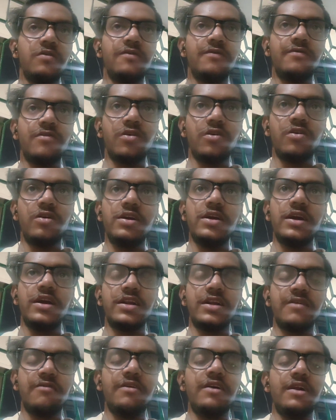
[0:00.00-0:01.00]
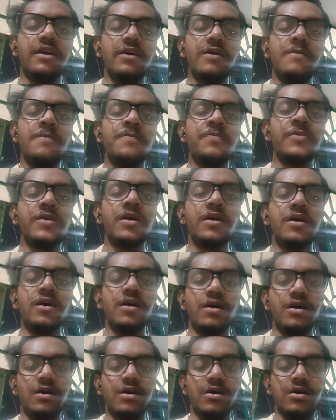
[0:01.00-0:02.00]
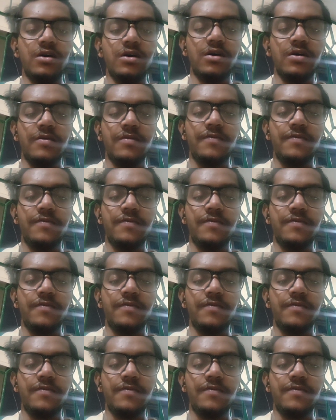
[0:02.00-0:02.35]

following activity, uh,